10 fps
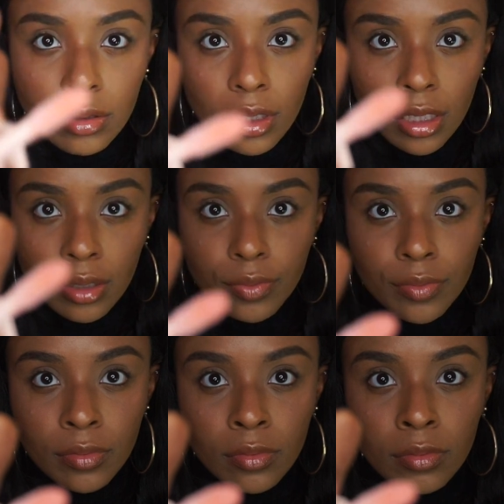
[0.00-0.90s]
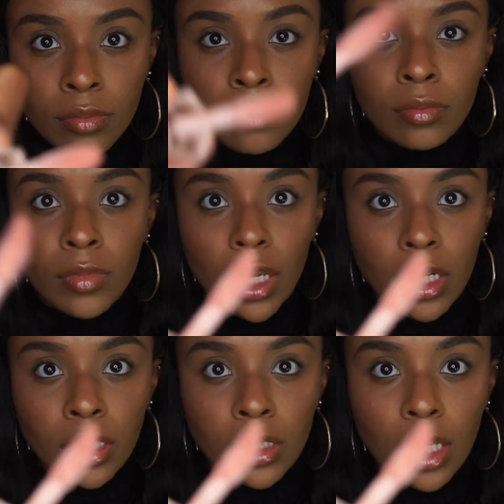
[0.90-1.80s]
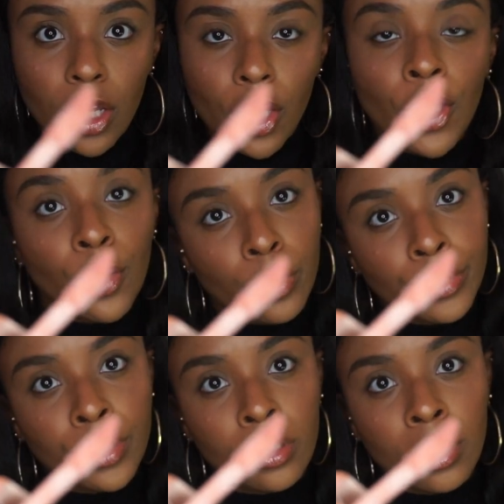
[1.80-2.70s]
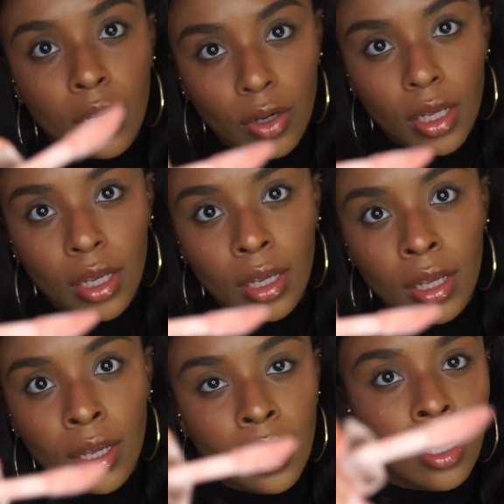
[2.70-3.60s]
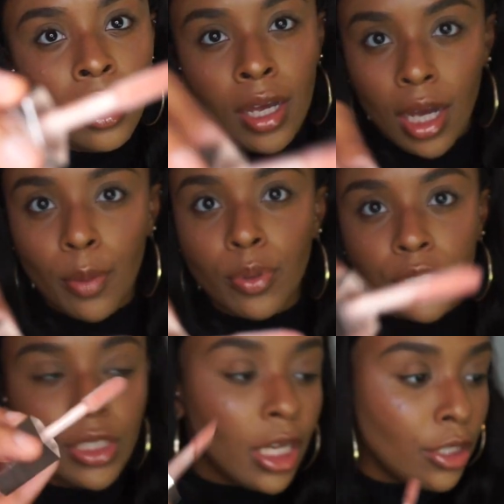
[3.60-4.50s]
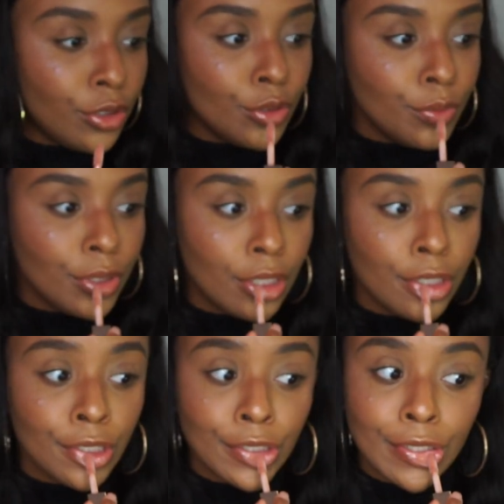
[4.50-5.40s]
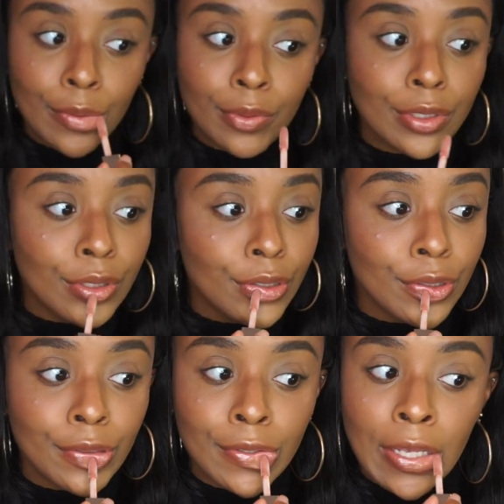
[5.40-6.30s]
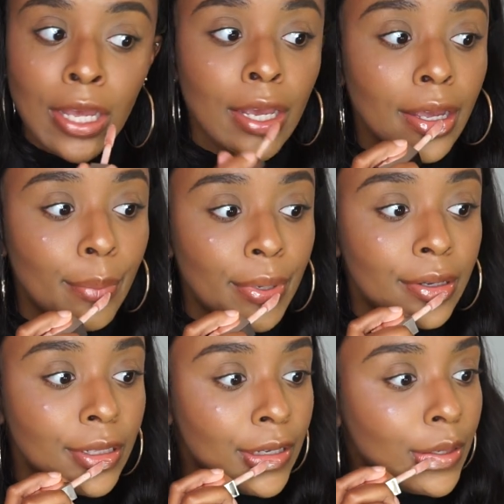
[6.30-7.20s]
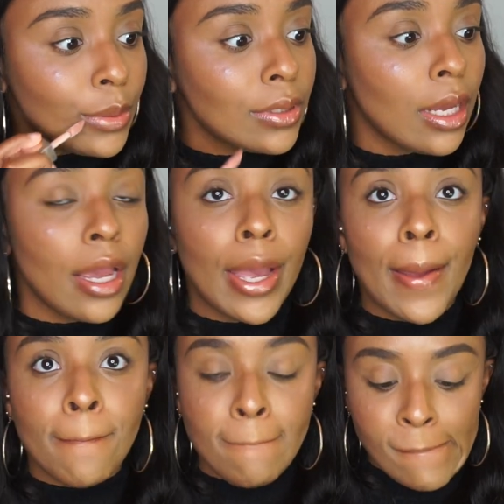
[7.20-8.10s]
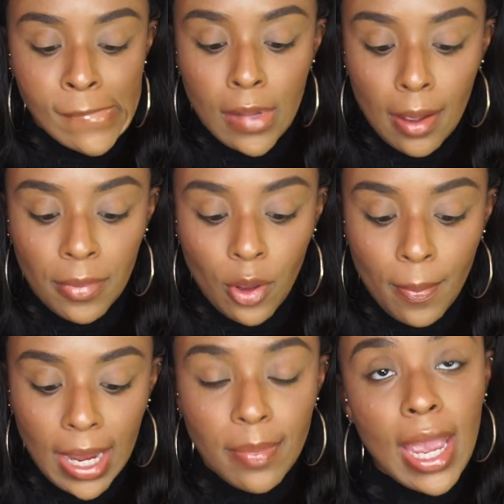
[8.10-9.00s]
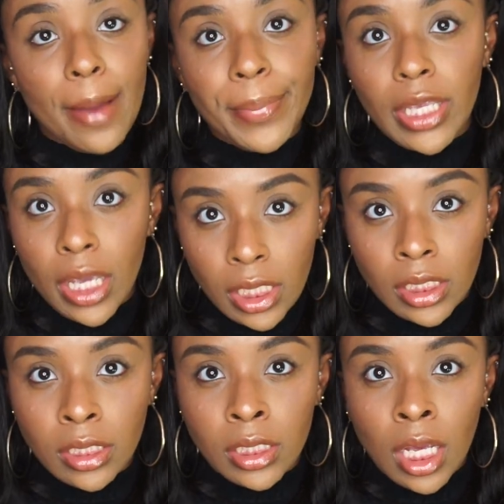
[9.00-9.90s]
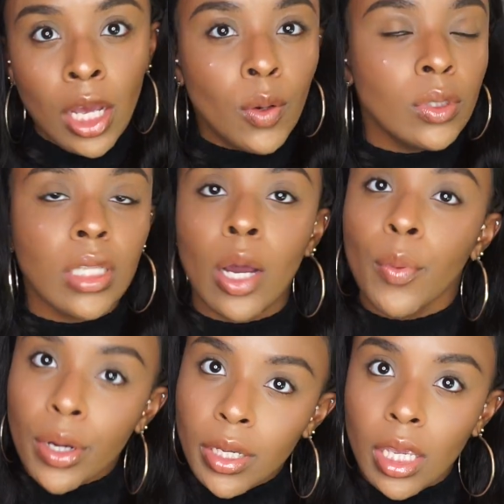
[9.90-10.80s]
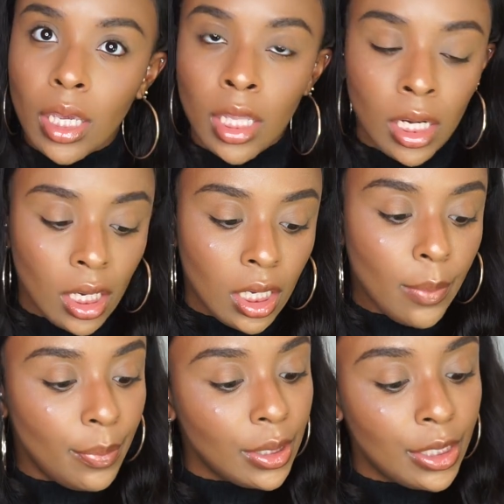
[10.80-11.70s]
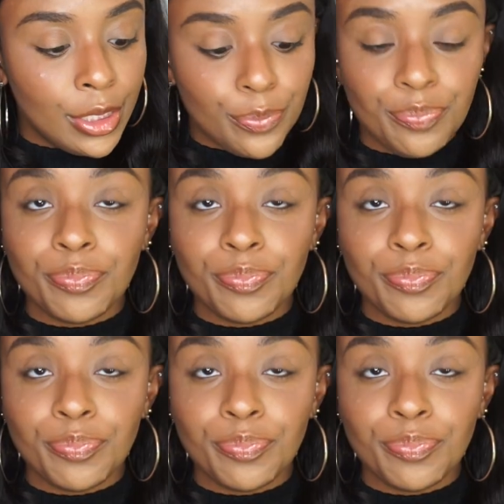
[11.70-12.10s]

look, it is huge, okay? Appreciate you, because some of those girls got bigger lips and them little baby applicators was not working, but